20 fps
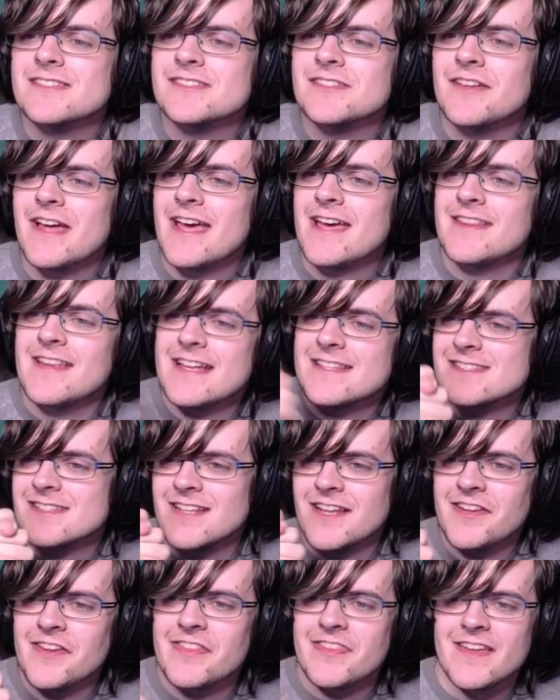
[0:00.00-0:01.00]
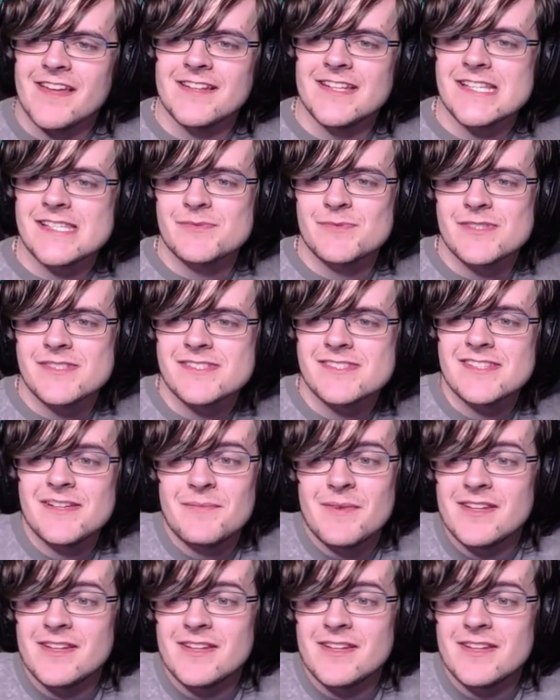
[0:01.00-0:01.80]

So hey, that's another thing. This was